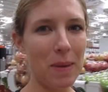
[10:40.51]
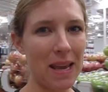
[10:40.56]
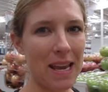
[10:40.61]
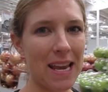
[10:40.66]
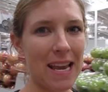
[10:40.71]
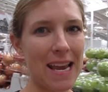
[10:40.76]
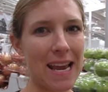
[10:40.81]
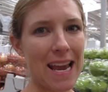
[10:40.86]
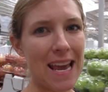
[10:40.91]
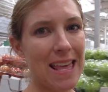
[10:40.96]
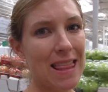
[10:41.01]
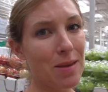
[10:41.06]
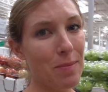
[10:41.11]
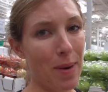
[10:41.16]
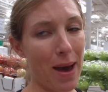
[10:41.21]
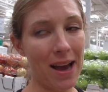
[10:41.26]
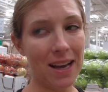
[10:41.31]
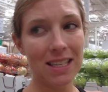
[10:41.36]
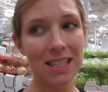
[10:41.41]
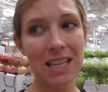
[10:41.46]
me in the
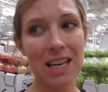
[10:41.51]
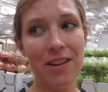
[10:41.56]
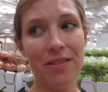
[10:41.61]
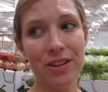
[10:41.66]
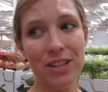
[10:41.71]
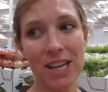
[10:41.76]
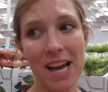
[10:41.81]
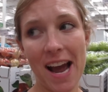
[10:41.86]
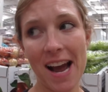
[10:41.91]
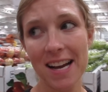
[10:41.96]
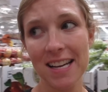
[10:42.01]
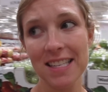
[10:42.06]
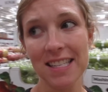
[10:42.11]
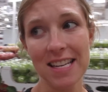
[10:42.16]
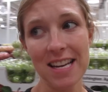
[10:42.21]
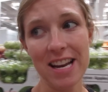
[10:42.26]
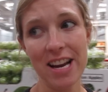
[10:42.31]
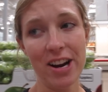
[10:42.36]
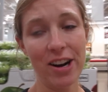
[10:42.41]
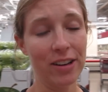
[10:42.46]
backseat of a taxi
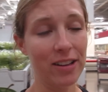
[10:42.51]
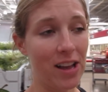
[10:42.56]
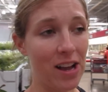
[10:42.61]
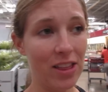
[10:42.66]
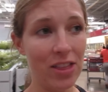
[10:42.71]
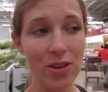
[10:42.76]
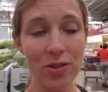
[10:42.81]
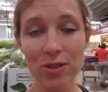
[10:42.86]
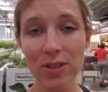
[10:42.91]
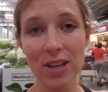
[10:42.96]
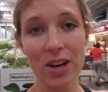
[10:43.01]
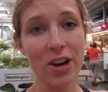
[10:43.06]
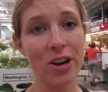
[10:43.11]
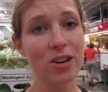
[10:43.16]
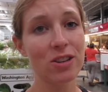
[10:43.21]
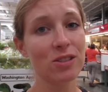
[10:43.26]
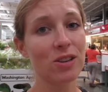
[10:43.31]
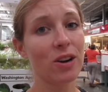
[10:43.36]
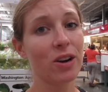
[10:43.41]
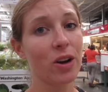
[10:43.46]
here. Like, those
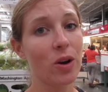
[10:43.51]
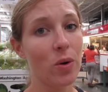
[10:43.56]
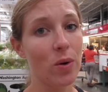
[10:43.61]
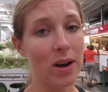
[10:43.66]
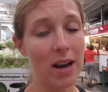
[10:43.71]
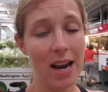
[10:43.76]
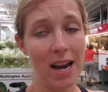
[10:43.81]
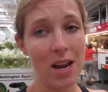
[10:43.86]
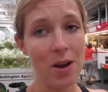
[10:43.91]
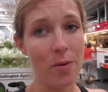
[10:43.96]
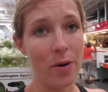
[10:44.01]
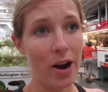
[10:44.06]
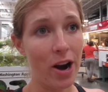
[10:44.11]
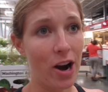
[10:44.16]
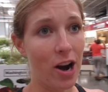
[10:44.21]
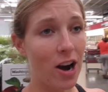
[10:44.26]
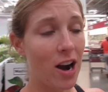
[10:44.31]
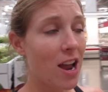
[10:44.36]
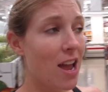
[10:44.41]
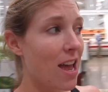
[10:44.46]
suckers aren't going
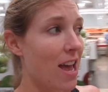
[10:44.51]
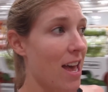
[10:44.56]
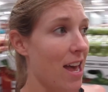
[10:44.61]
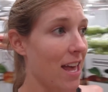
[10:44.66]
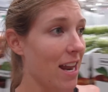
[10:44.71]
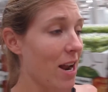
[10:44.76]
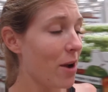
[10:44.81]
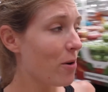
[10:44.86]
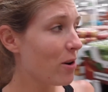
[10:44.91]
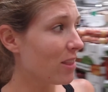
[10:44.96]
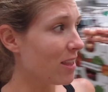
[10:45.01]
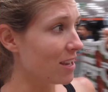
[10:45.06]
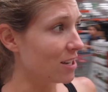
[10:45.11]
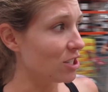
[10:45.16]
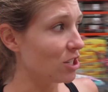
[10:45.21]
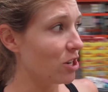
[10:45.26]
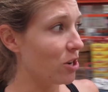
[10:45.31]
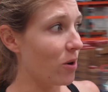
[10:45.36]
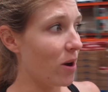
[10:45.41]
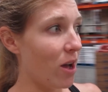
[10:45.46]
anywhere, and I would like
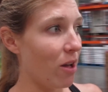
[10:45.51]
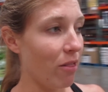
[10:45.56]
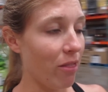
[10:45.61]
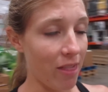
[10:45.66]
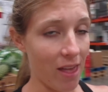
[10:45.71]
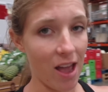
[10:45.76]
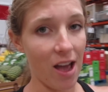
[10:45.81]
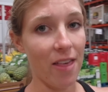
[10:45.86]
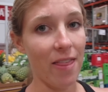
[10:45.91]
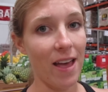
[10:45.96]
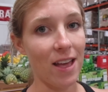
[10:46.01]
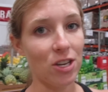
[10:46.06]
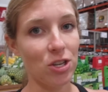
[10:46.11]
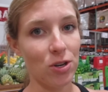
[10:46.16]
to know how they got that